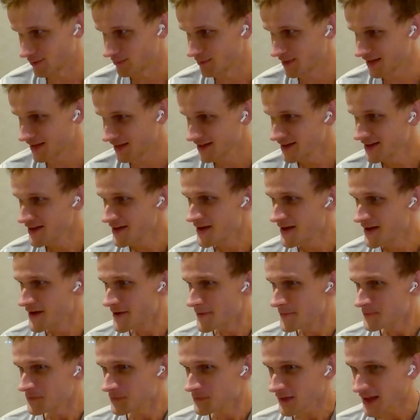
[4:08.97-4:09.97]
But
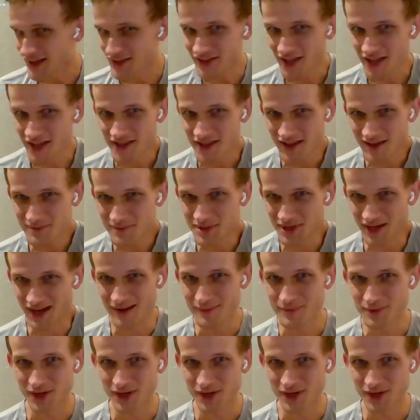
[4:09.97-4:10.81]
at the same time,